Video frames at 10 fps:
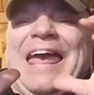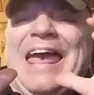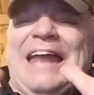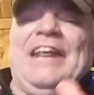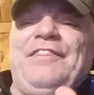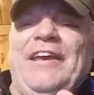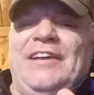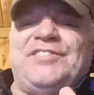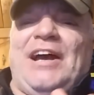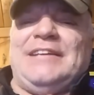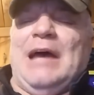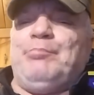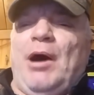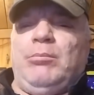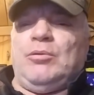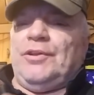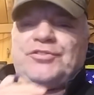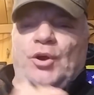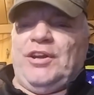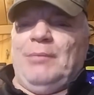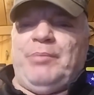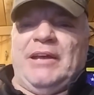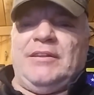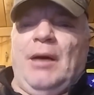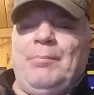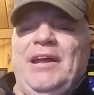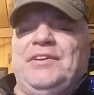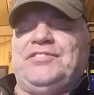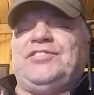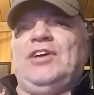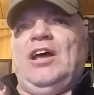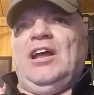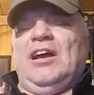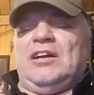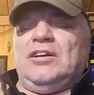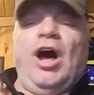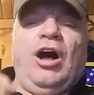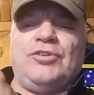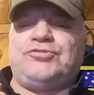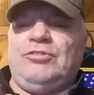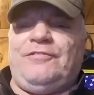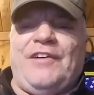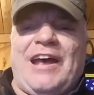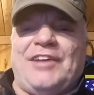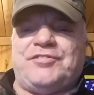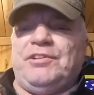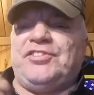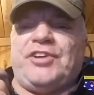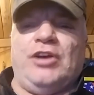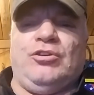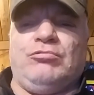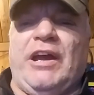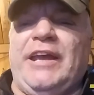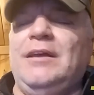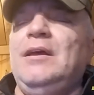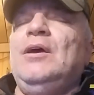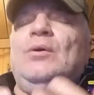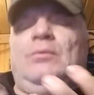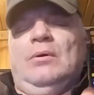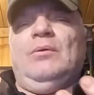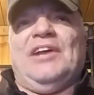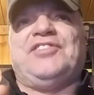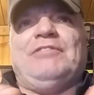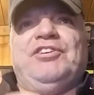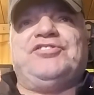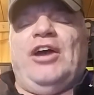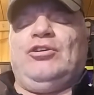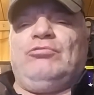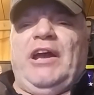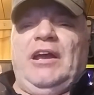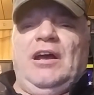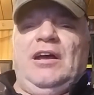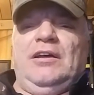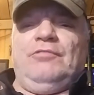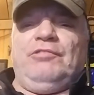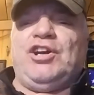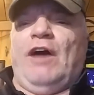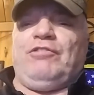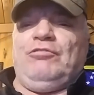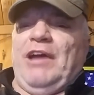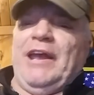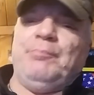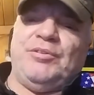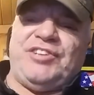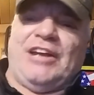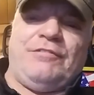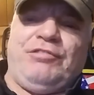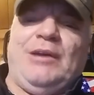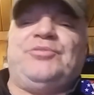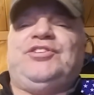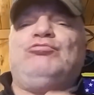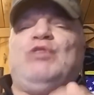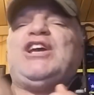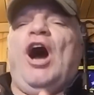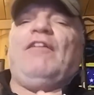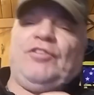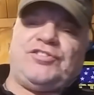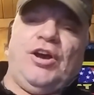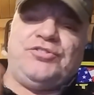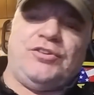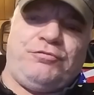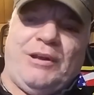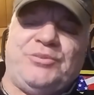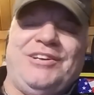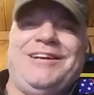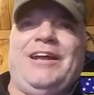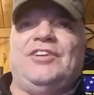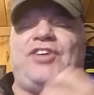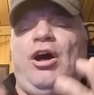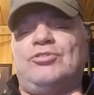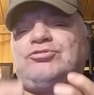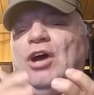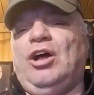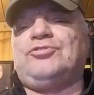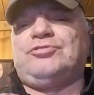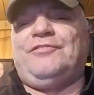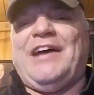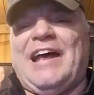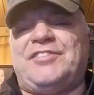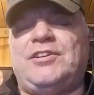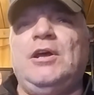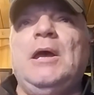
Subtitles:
Anything inside that bubble is going to get picked up. It's got an ultra-fast recycle rate. When I say recycle rate, recovery rate, it puts out a frequency, recovers, goes to the frequency again. It's ultra fast.